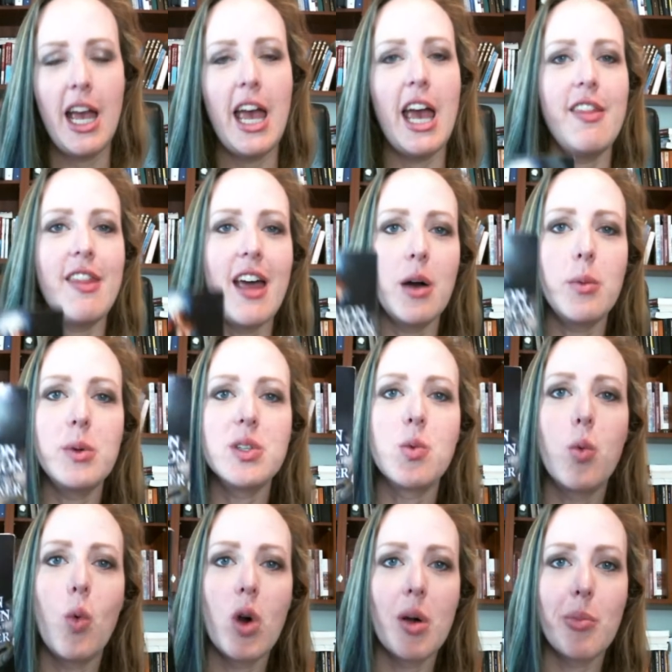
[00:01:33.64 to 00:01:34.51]
And that
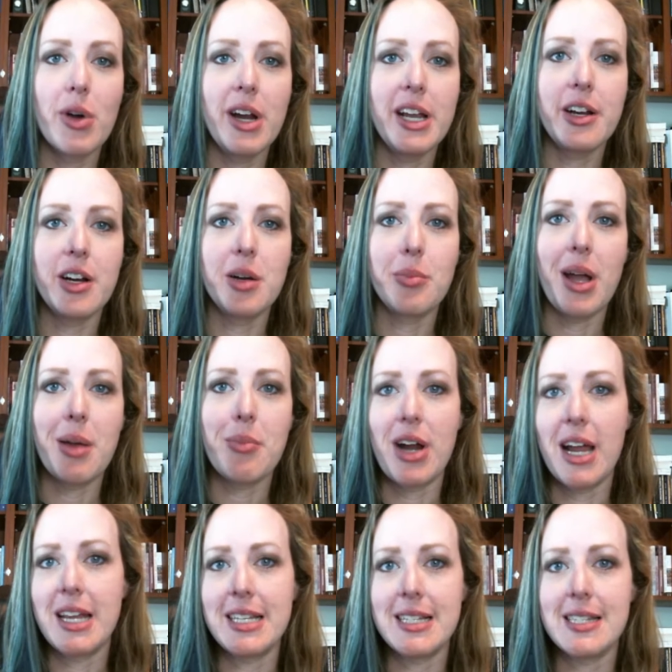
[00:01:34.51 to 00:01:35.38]
was Warbreaker by
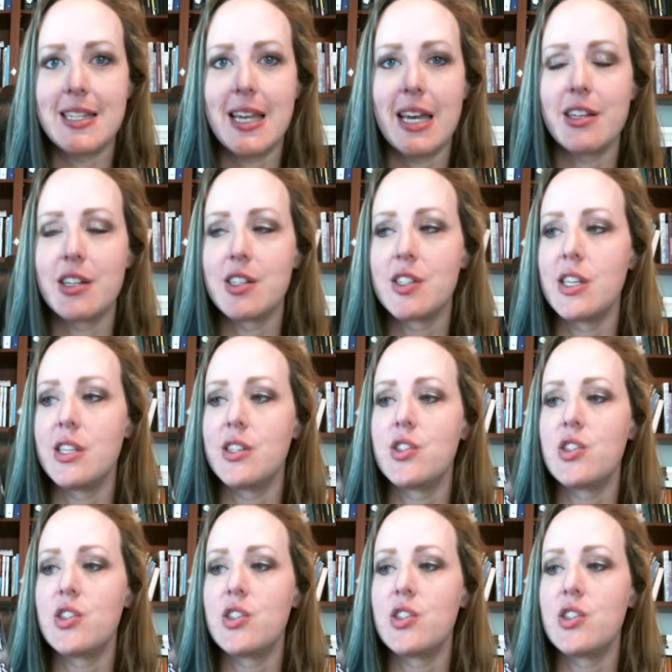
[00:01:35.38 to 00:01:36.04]
Brandon Sanderson.